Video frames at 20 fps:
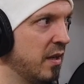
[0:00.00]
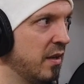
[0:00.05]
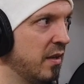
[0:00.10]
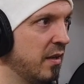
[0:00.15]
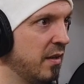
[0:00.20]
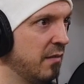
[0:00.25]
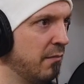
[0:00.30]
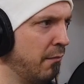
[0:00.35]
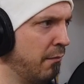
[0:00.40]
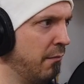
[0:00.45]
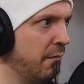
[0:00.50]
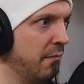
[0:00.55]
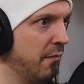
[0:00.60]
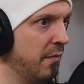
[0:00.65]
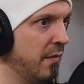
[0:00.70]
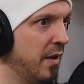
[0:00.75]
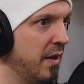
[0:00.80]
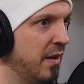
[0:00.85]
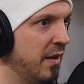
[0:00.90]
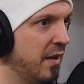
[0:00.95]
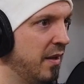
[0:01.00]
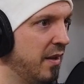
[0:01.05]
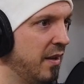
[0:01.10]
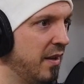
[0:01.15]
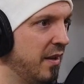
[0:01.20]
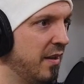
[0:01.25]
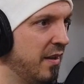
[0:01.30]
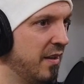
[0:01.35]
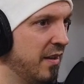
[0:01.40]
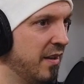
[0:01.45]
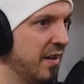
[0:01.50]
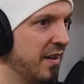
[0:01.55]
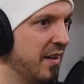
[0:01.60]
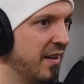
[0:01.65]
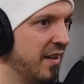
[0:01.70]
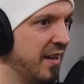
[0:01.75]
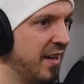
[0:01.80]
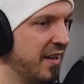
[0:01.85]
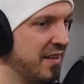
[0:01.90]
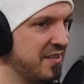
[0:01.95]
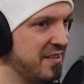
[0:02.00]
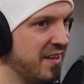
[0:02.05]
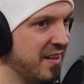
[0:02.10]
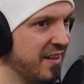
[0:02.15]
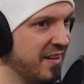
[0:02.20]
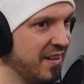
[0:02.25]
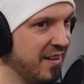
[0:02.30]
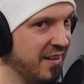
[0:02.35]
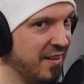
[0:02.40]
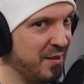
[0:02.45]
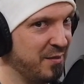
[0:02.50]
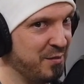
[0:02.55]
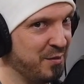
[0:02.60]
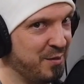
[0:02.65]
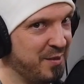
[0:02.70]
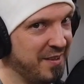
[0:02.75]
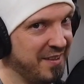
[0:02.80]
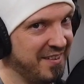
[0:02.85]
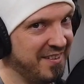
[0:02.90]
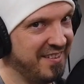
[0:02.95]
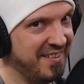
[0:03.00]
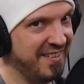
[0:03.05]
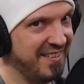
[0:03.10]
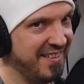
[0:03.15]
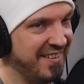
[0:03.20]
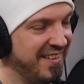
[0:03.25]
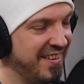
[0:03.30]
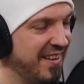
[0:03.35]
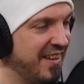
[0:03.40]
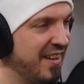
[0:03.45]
yeah. Hashtag I love you, kids.